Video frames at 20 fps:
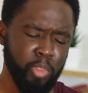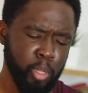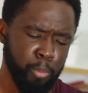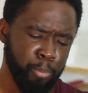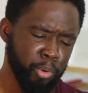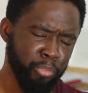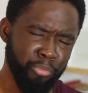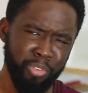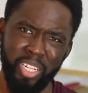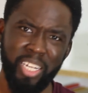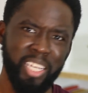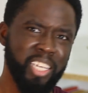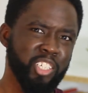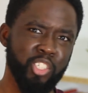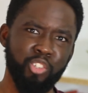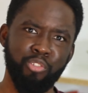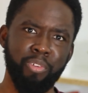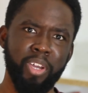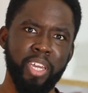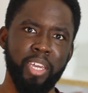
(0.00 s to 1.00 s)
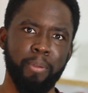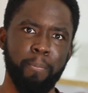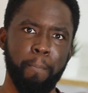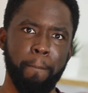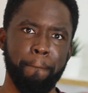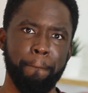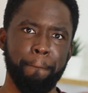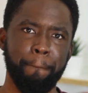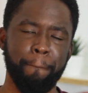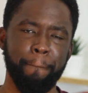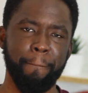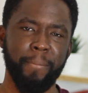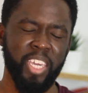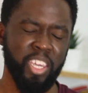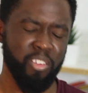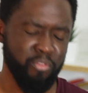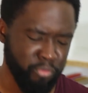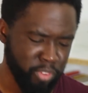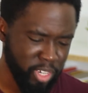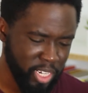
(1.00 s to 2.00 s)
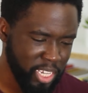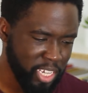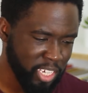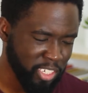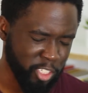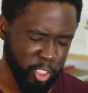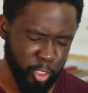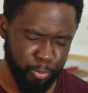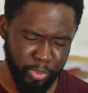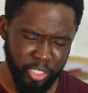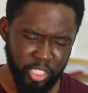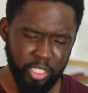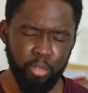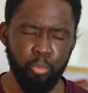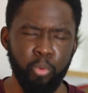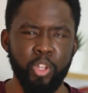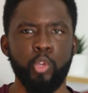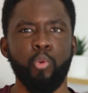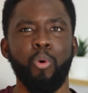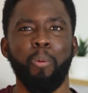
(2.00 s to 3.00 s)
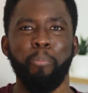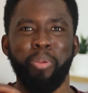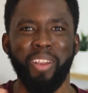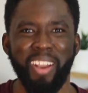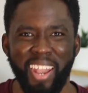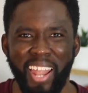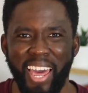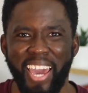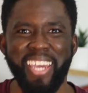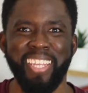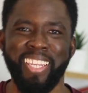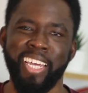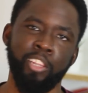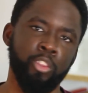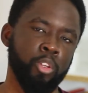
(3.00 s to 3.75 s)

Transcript: But reading is great. It really is, especially when you apply that